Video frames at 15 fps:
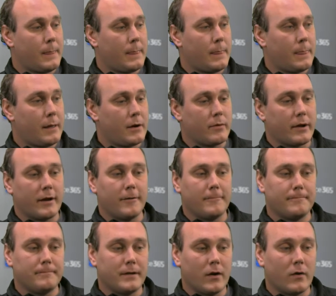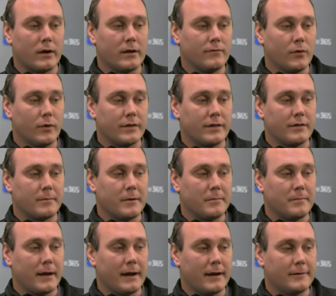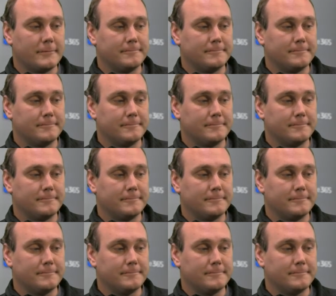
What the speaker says: There we go. Now our invoice has been paid.